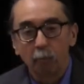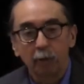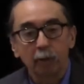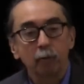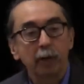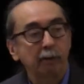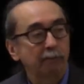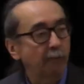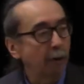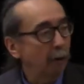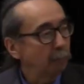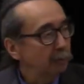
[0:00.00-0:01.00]
We created
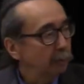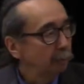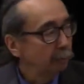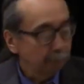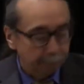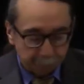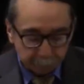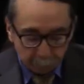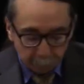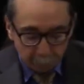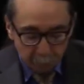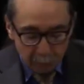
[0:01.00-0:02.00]
farms,
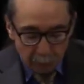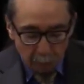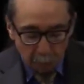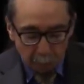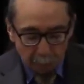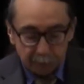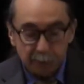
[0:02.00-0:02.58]
but